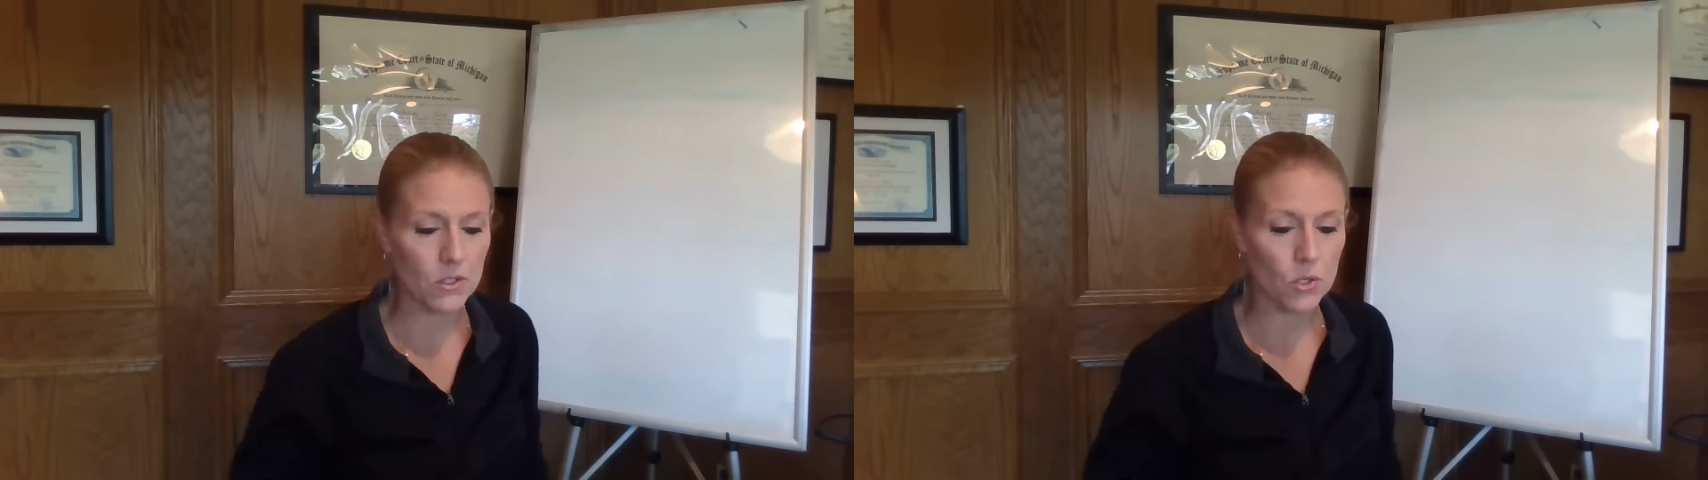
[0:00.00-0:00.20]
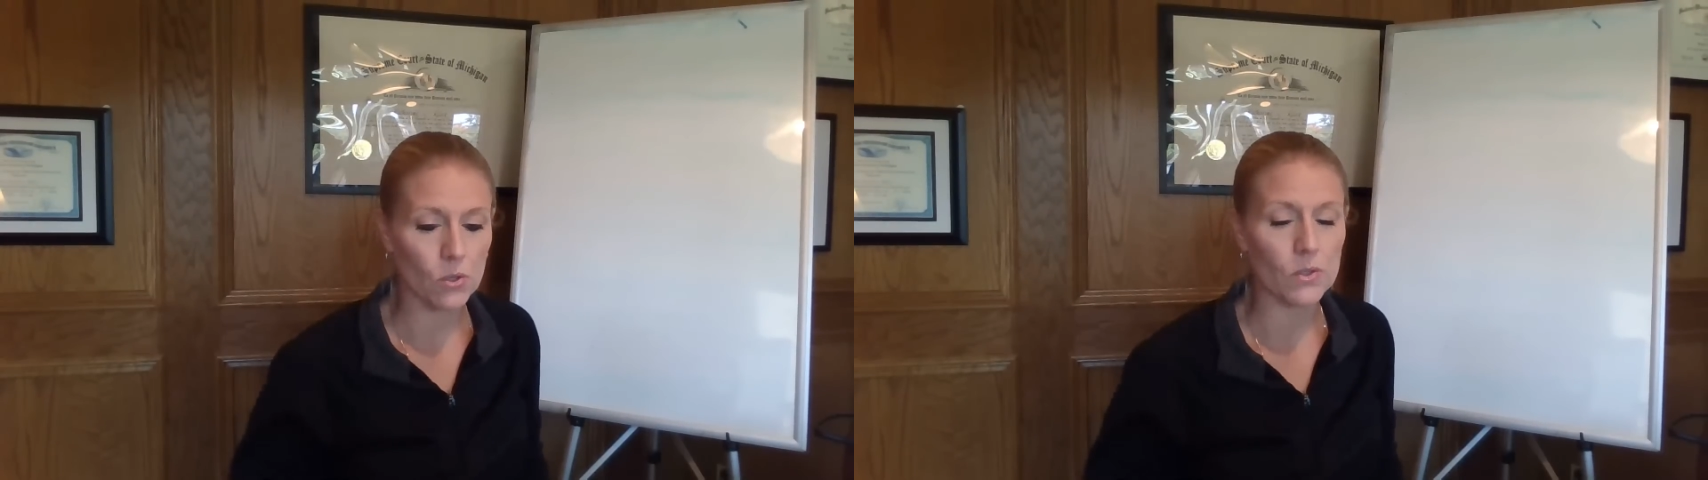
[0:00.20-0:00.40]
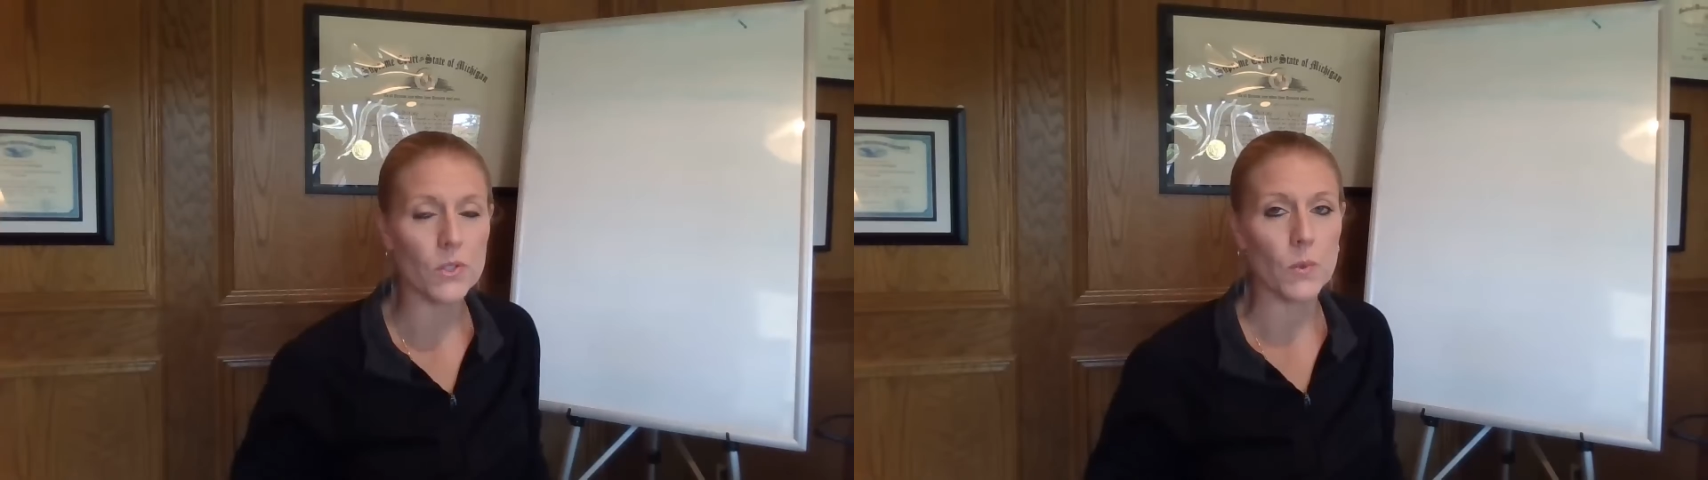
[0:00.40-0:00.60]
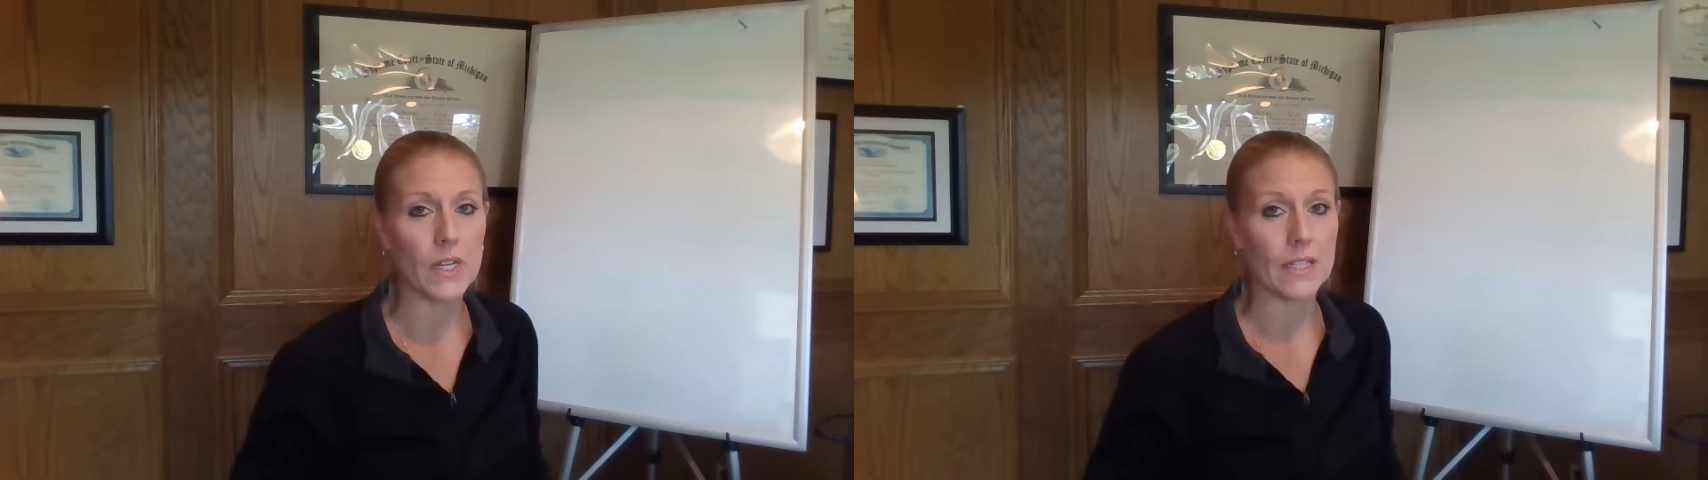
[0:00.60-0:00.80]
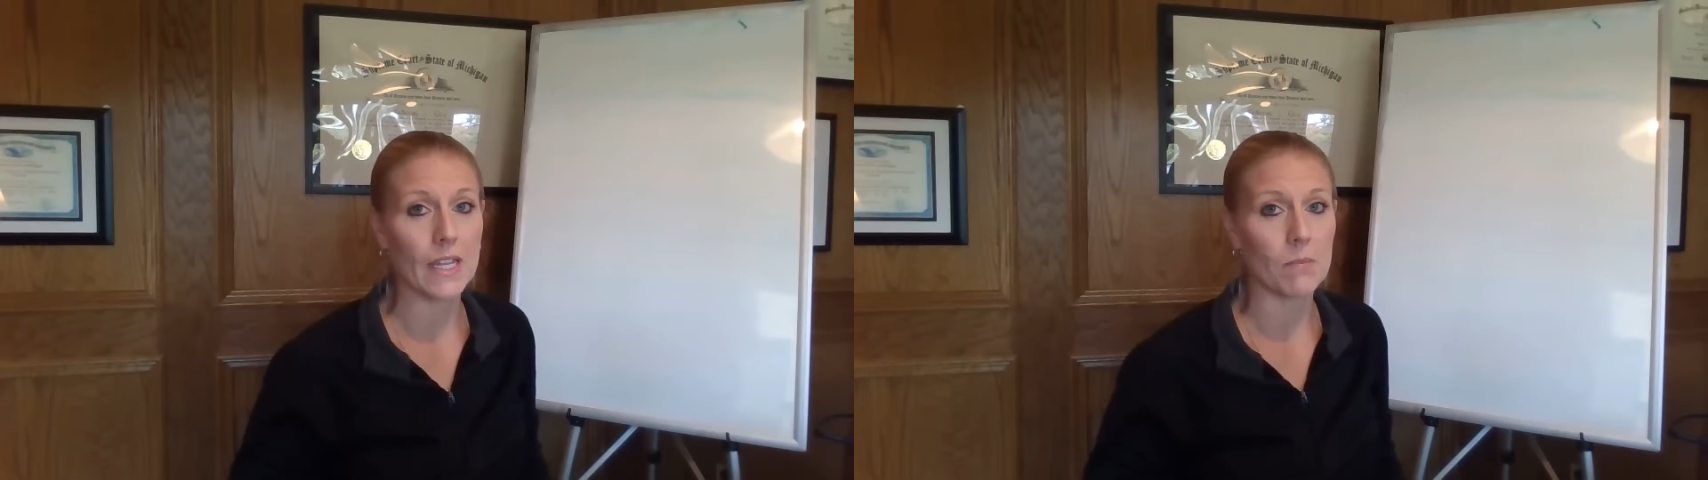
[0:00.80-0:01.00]
short and sweet
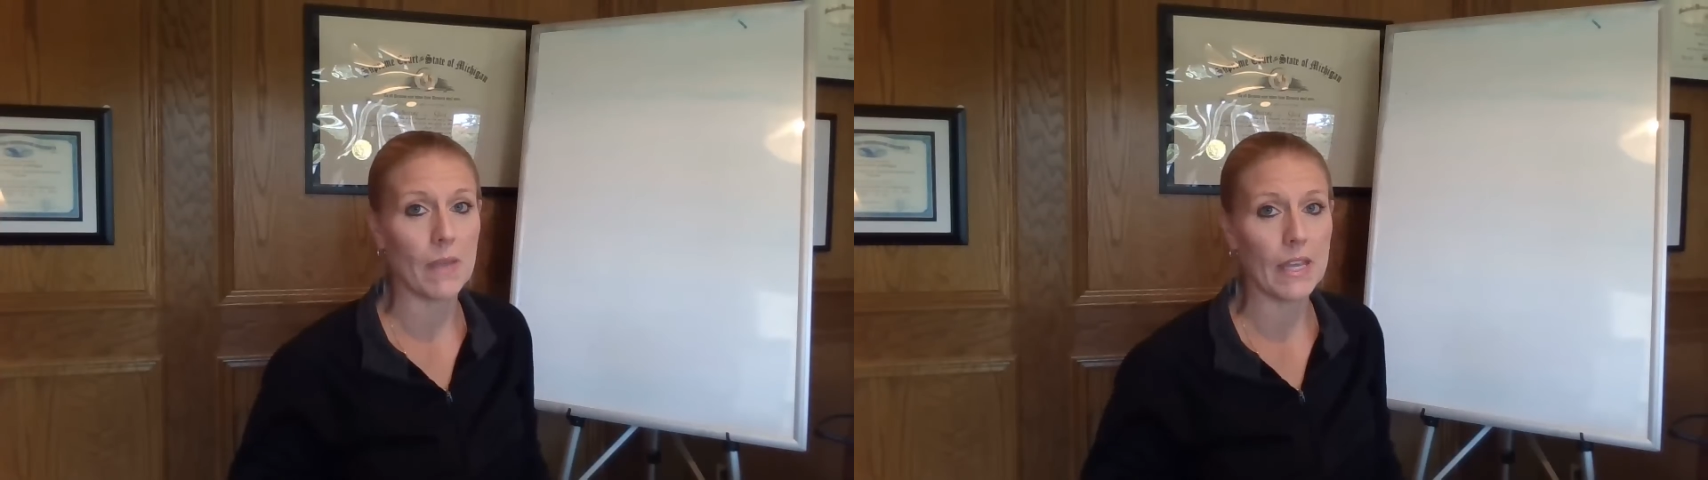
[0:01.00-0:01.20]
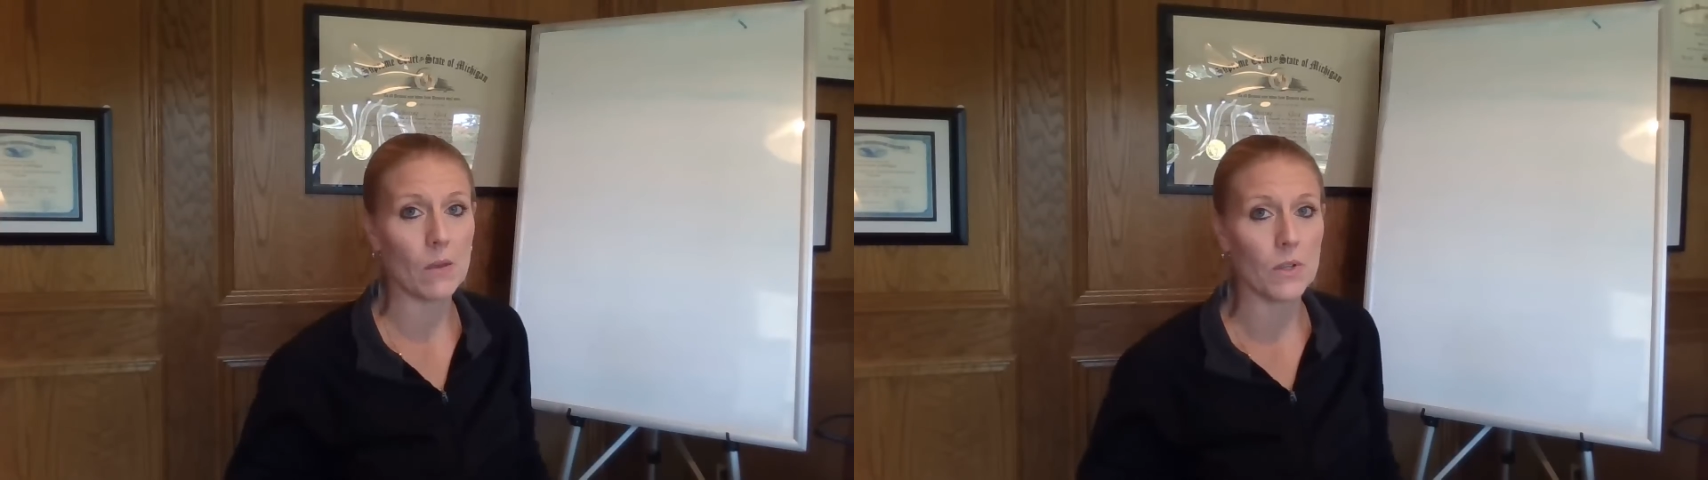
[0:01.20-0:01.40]
as I can make it